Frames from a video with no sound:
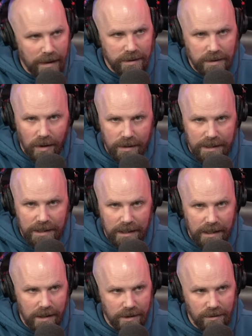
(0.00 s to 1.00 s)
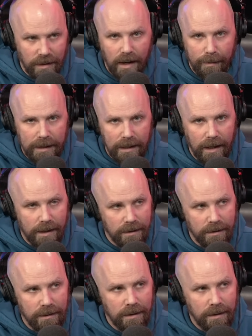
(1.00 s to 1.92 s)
stars in the industry, coming together.